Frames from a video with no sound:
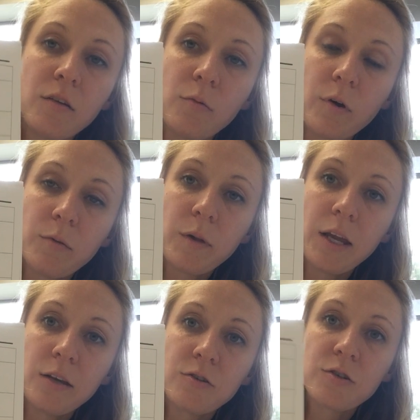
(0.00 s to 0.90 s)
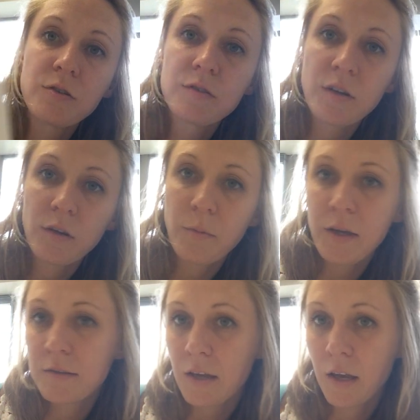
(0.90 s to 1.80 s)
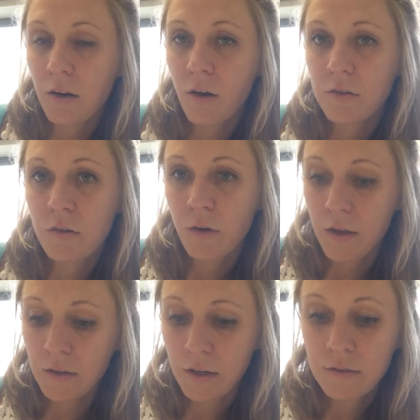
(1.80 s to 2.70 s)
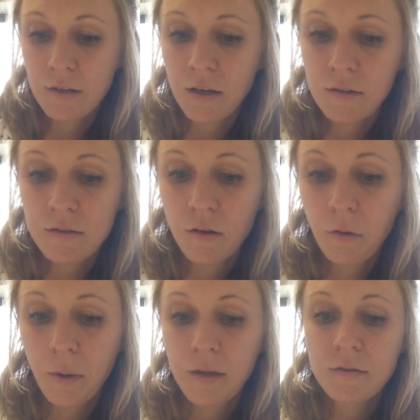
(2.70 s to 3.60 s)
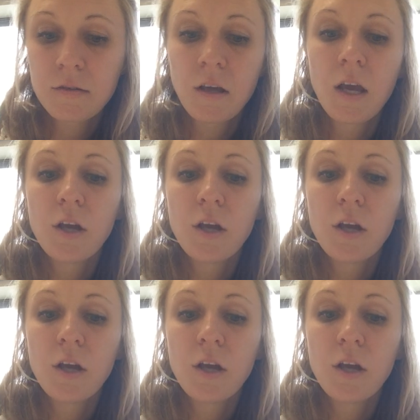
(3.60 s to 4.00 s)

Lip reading: the 1-page syllabus and also on the extended syllabus.